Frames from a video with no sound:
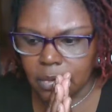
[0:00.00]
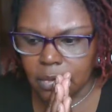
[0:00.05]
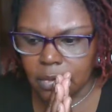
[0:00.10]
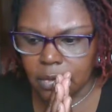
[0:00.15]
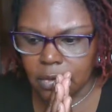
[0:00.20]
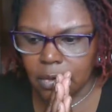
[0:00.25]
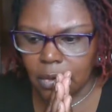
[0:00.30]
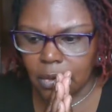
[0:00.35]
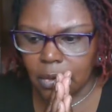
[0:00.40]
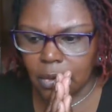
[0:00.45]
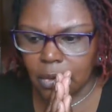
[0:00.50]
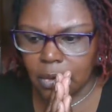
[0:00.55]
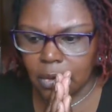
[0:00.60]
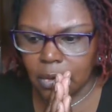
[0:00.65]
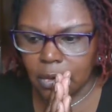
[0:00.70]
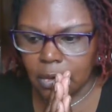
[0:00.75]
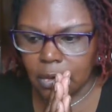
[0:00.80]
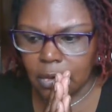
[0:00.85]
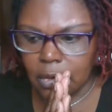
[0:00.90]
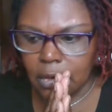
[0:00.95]
So
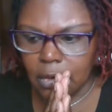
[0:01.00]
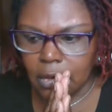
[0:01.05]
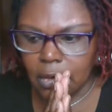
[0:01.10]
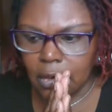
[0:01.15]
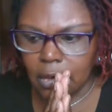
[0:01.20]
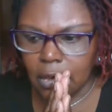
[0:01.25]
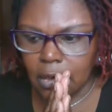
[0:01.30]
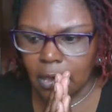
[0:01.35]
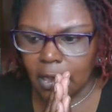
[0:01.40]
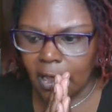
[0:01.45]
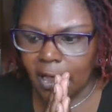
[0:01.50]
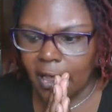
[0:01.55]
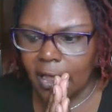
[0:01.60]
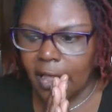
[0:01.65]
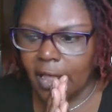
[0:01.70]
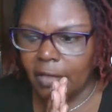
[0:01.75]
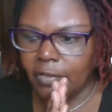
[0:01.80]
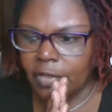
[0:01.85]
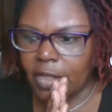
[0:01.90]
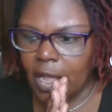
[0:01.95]
I
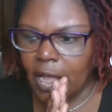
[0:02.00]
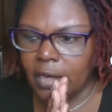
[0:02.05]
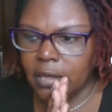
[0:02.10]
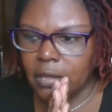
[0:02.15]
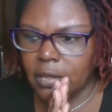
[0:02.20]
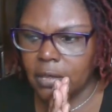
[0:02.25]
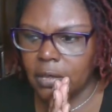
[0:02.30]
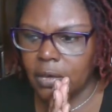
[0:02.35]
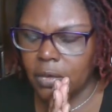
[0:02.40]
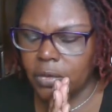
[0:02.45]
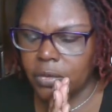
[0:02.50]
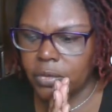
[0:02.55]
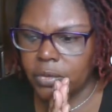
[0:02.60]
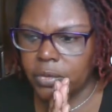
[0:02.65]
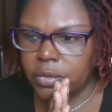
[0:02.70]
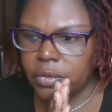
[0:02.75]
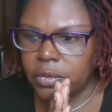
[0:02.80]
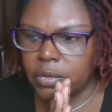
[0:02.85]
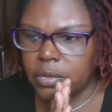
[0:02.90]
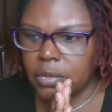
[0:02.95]
have gotten
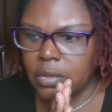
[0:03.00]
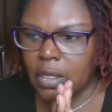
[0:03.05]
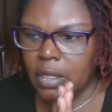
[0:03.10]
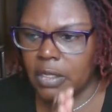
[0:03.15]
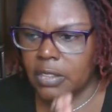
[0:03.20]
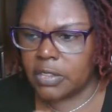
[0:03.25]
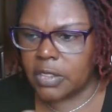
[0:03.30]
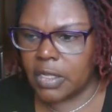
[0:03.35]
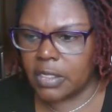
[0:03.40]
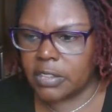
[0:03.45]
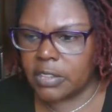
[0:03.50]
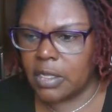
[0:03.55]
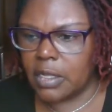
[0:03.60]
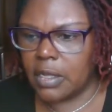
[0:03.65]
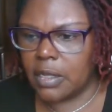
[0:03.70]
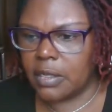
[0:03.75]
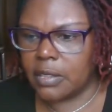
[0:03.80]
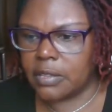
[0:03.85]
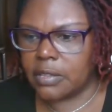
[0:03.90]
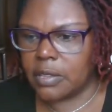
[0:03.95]
those things that
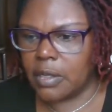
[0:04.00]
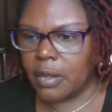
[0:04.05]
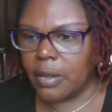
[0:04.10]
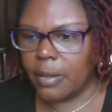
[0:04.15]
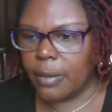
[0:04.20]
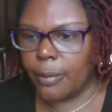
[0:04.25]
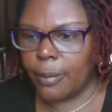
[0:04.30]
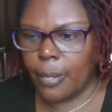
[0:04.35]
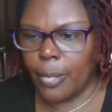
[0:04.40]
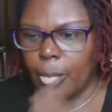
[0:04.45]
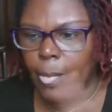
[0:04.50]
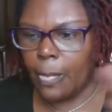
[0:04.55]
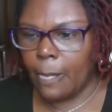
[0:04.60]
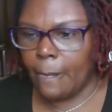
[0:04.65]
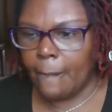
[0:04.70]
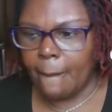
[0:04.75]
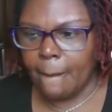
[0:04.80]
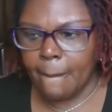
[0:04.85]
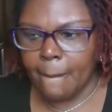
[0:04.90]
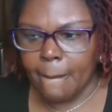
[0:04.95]
says, um,
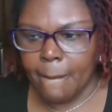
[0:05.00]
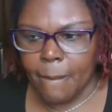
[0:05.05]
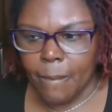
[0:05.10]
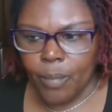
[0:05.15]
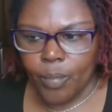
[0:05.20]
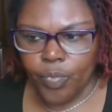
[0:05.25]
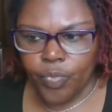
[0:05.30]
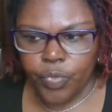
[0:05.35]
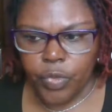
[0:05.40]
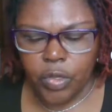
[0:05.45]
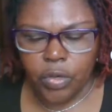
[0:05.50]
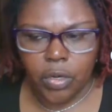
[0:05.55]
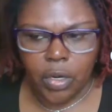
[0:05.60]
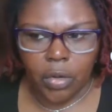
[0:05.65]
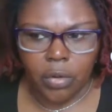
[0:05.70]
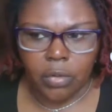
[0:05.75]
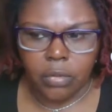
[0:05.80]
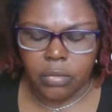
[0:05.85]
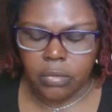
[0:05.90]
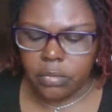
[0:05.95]
you
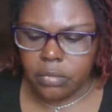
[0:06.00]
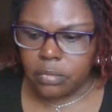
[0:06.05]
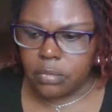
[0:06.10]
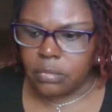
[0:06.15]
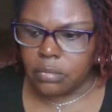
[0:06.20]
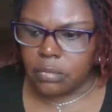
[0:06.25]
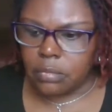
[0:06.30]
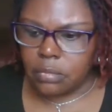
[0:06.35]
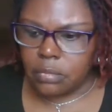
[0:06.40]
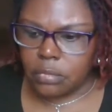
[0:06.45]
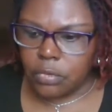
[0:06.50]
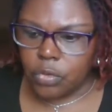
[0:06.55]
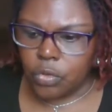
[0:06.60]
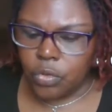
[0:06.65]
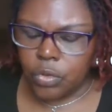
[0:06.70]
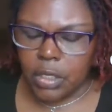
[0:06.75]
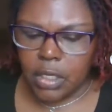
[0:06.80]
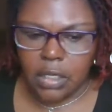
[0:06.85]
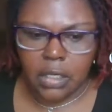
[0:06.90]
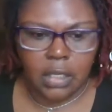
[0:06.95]
know, you
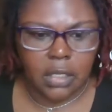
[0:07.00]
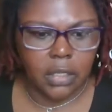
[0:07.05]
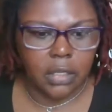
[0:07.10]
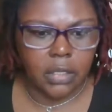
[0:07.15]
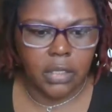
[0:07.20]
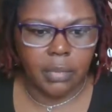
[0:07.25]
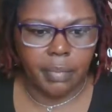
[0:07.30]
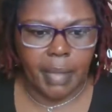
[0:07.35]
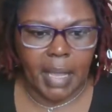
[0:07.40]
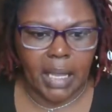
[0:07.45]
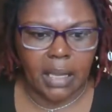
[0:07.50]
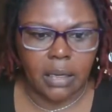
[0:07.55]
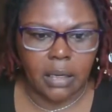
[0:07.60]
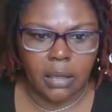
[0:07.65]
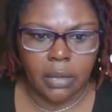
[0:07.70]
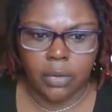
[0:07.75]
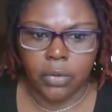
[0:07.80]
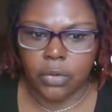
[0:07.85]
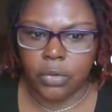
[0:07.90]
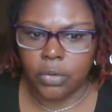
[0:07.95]
can either debate
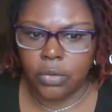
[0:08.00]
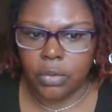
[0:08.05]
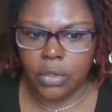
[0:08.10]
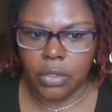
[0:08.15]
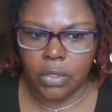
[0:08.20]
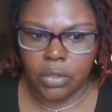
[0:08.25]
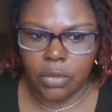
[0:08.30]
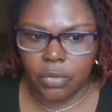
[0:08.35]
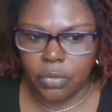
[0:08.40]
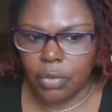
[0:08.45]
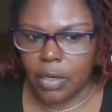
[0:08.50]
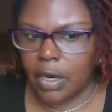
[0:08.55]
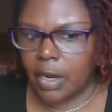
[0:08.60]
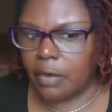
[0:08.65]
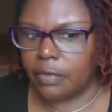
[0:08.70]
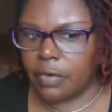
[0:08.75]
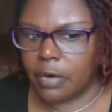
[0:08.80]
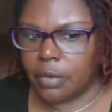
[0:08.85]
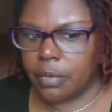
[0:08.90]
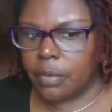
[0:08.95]
it or you can do
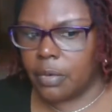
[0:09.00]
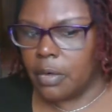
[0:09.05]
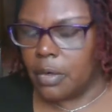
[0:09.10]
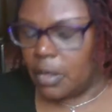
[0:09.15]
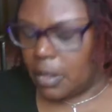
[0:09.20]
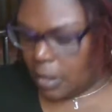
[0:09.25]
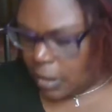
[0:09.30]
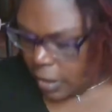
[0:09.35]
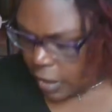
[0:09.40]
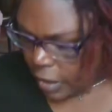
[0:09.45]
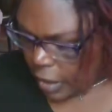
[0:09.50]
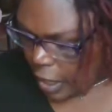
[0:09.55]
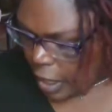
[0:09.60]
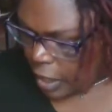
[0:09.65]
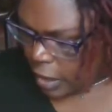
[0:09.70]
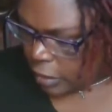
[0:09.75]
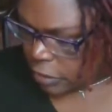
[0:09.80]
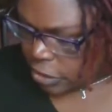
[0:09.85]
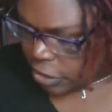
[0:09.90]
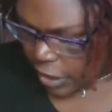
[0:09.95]
whatever, and
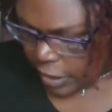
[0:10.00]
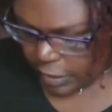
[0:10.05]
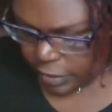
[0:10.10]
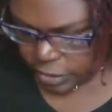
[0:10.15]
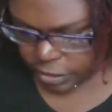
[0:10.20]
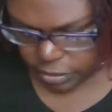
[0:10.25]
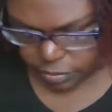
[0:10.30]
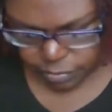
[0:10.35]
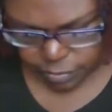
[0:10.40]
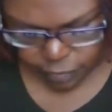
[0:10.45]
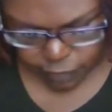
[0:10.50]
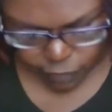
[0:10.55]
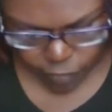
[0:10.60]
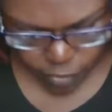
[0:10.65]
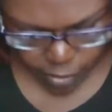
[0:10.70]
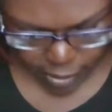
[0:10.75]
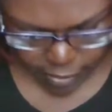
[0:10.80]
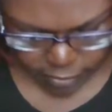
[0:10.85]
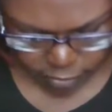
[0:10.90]
I'll change it before I